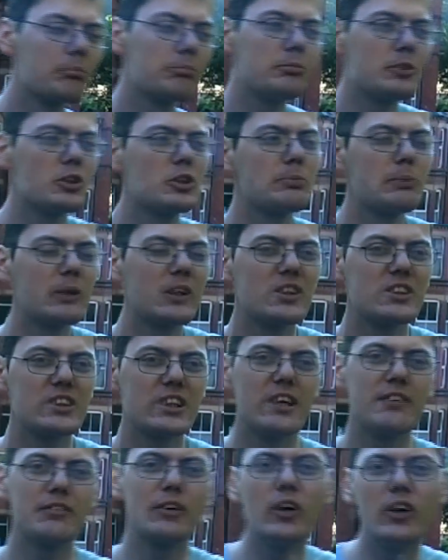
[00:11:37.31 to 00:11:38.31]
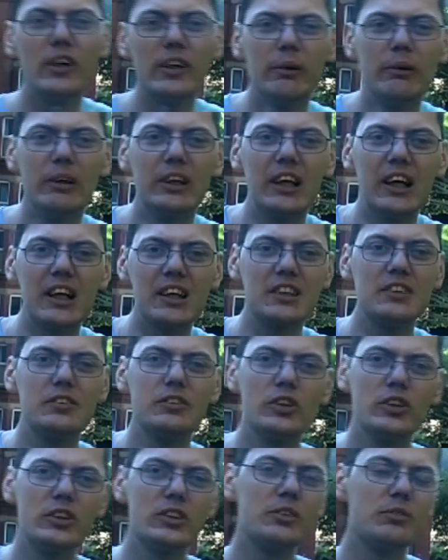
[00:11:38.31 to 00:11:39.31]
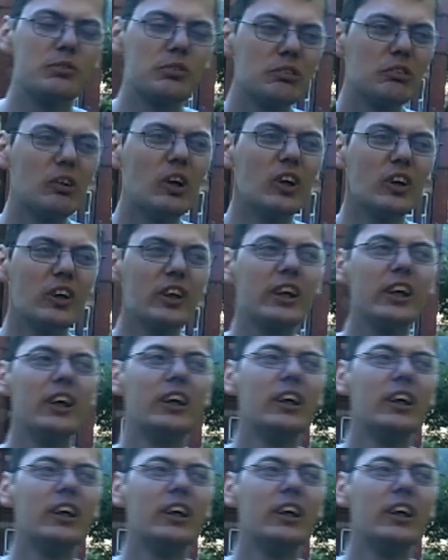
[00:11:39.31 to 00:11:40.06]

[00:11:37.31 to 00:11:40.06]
just because they've caught you in the act of doing something wrong.